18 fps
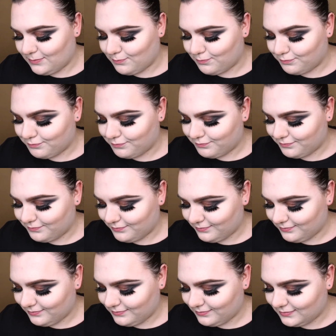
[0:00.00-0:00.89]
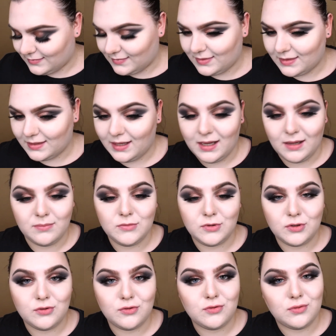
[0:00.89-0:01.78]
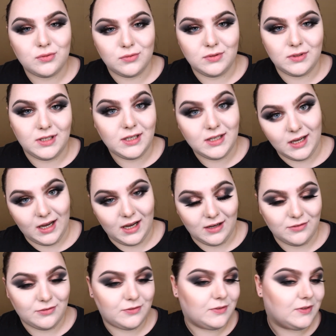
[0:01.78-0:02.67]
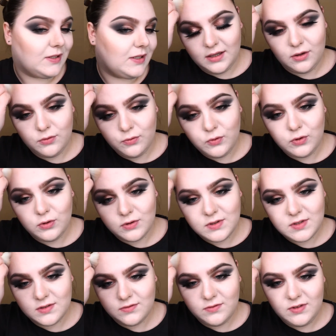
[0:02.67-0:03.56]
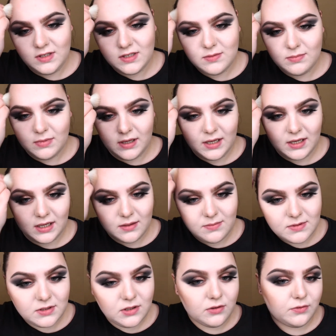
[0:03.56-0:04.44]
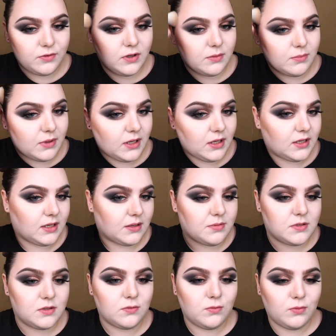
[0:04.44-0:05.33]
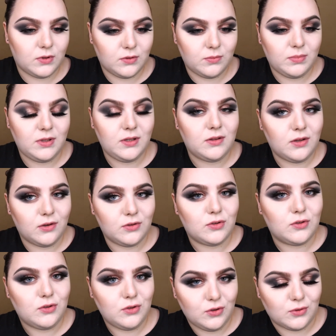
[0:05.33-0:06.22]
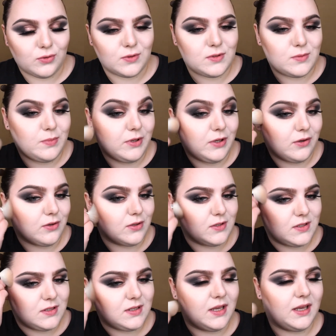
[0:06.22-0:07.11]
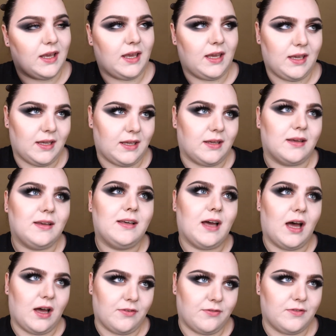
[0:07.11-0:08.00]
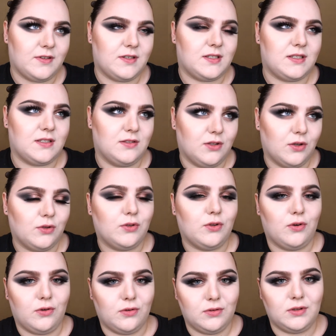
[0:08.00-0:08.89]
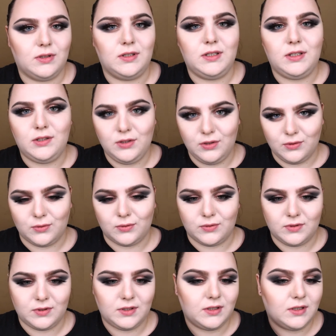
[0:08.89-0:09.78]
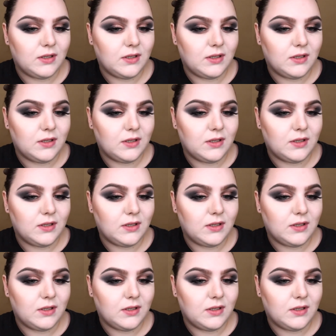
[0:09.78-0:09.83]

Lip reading: I'm not truly goth. Of course these makeups, gothic makeups, will be not nudes, because hey, goth is not only nude.